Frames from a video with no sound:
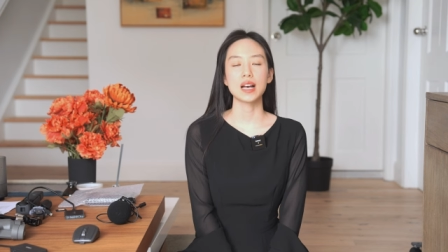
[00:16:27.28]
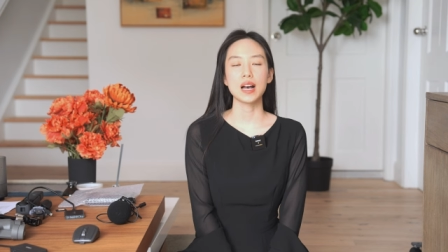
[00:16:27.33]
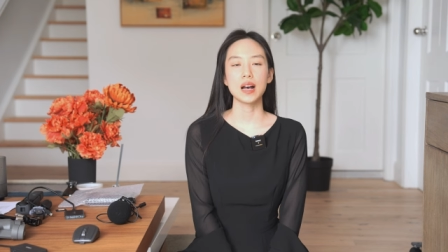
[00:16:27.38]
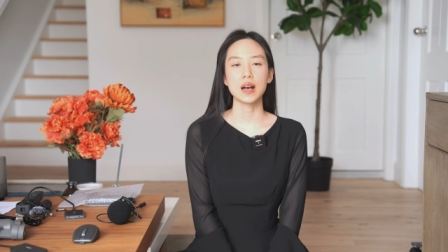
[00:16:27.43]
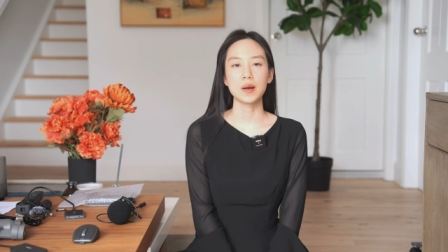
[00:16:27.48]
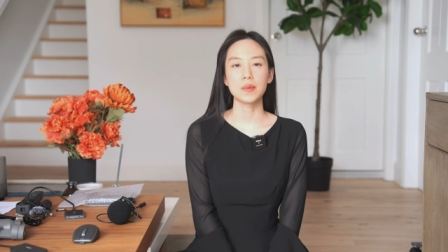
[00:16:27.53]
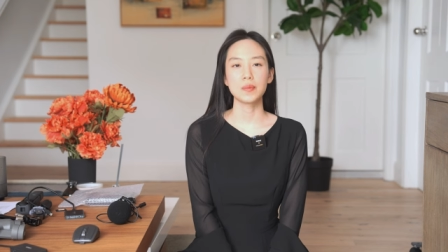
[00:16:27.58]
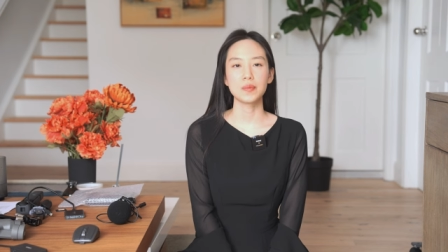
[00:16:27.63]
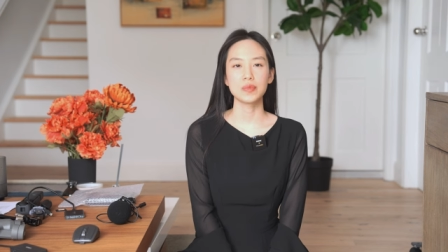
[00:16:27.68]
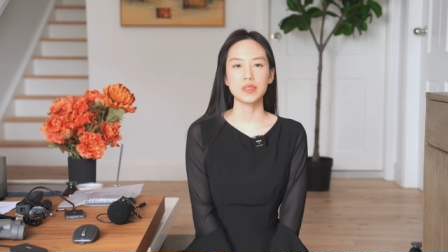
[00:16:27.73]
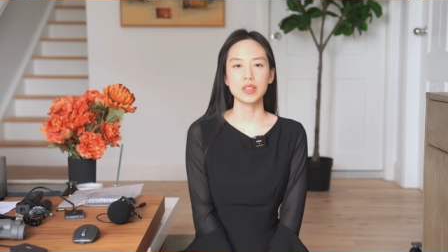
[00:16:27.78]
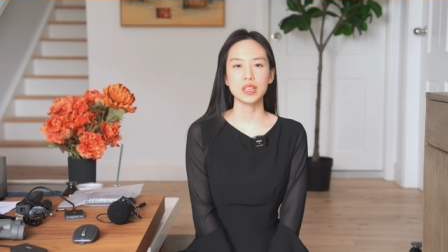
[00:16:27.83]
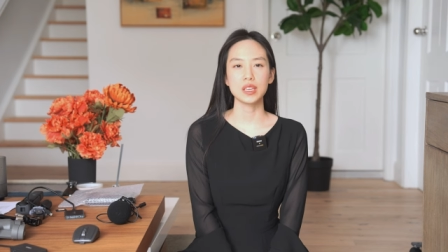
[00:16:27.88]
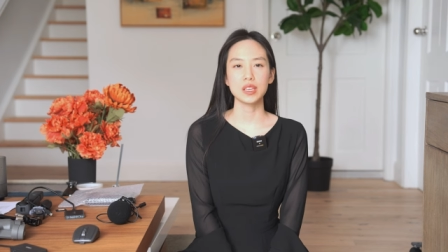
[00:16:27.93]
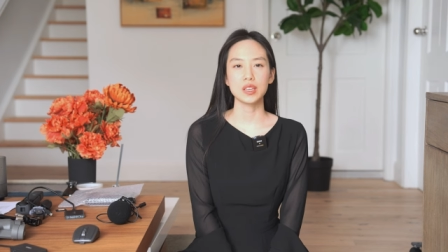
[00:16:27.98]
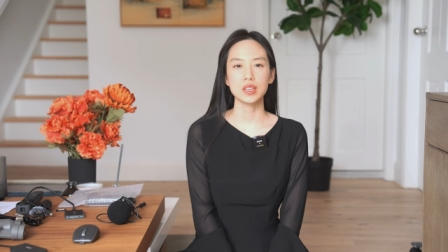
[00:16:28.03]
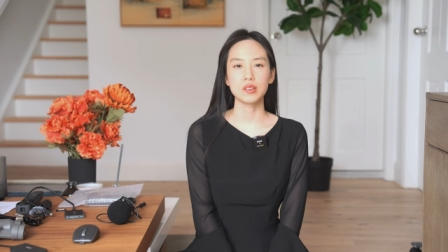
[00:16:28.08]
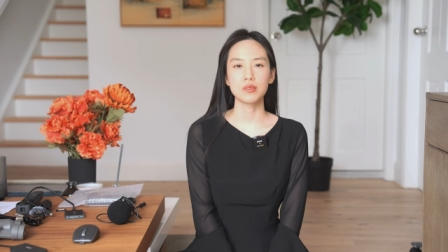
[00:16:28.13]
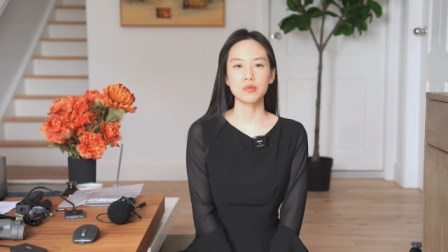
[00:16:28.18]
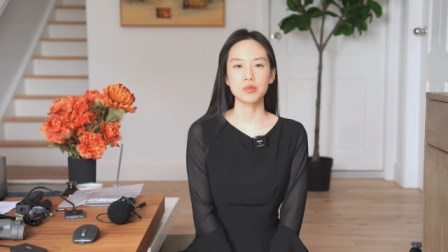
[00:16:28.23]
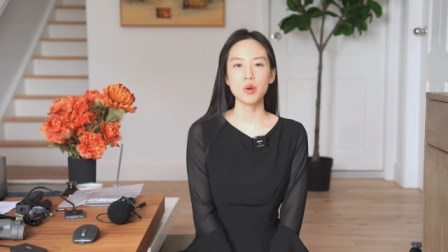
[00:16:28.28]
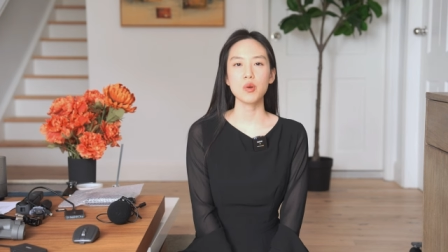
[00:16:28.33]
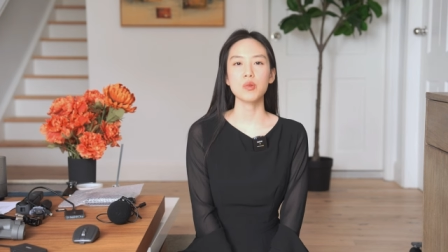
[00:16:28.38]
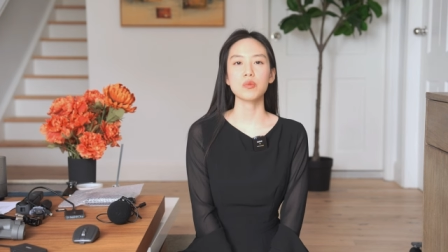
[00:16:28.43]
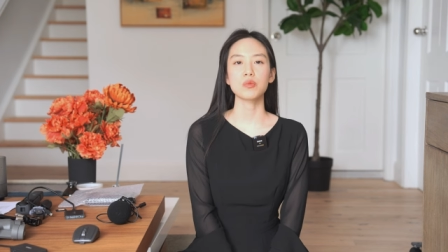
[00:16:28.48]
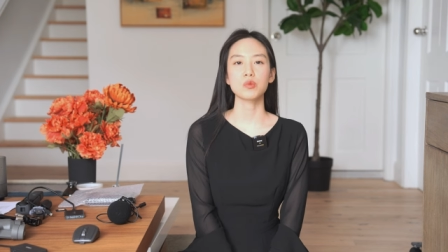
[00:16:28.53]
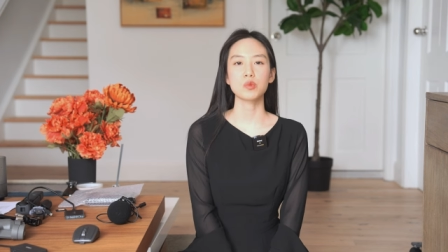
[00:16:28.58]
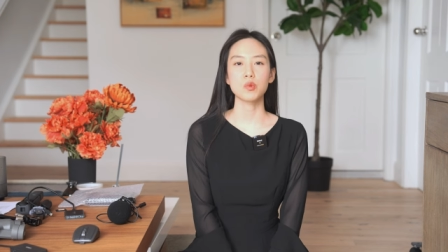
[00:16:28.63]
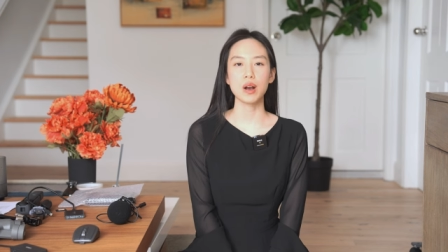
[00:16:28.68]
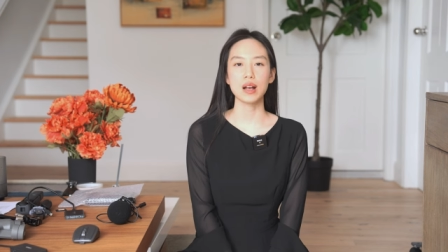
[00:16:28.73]
um, the
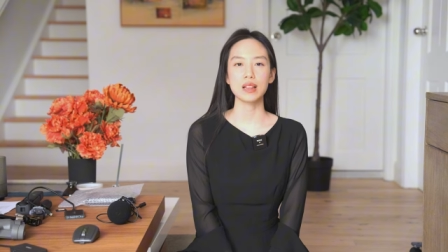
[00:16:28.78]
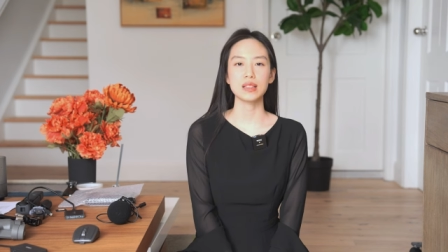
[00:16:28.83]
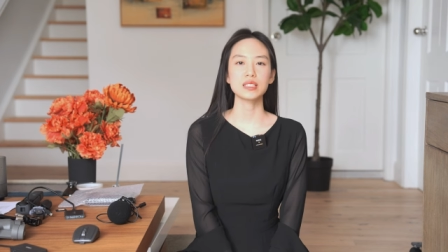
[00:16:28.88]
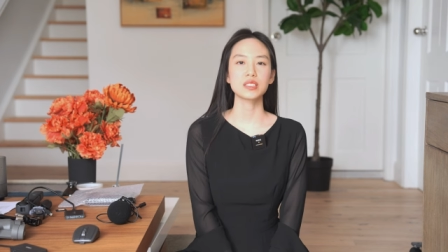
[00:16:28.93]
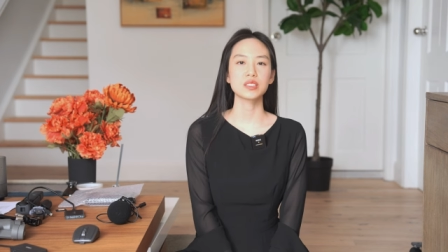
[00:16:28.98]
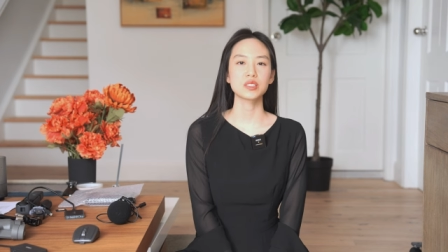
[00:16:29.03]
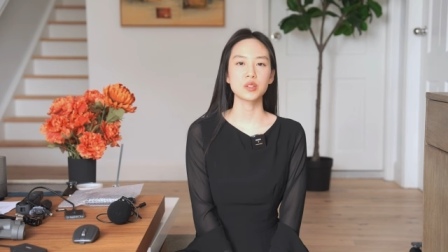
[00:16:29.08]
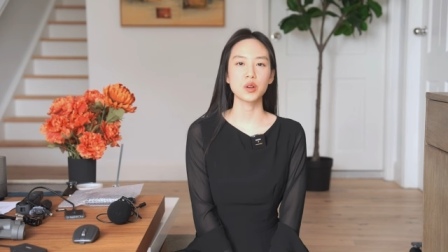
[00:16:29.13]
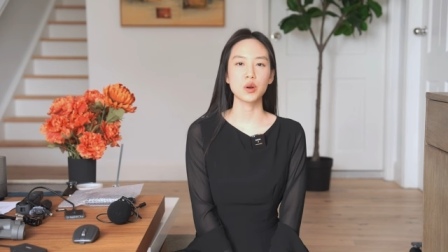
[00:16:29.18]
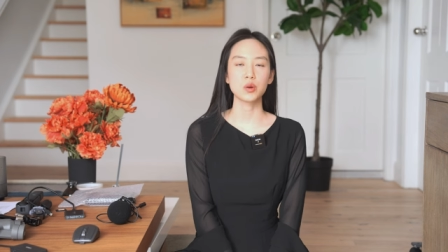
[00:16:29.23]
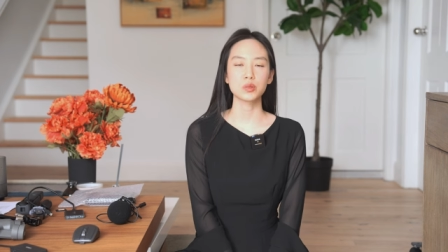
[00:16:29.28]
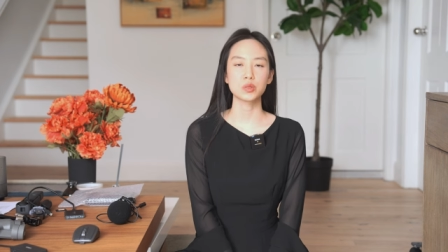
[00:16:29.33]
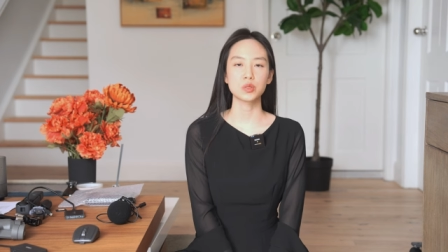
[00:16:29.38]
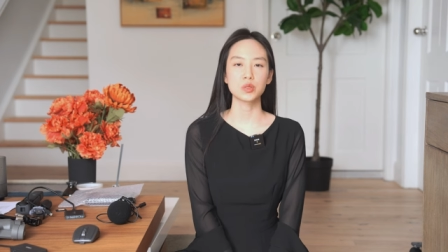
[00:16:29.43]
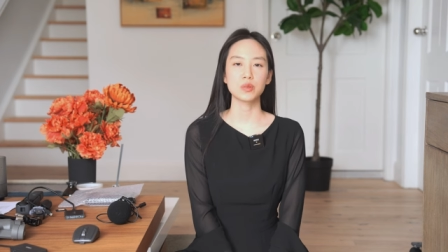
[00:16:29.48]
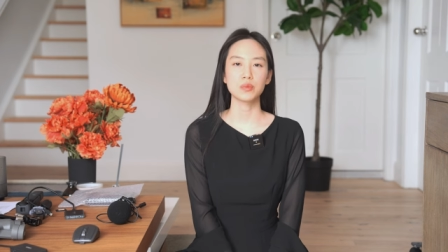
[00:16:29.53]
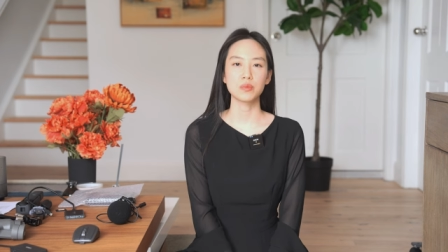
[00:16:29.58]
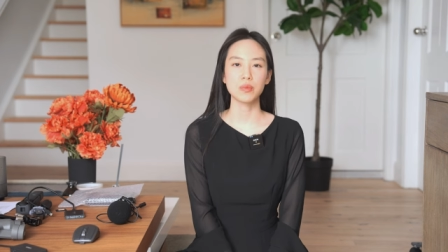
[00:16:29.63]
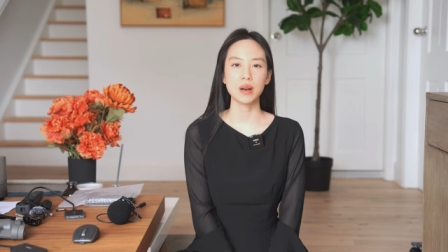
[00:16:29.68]
Rode Wireless Go2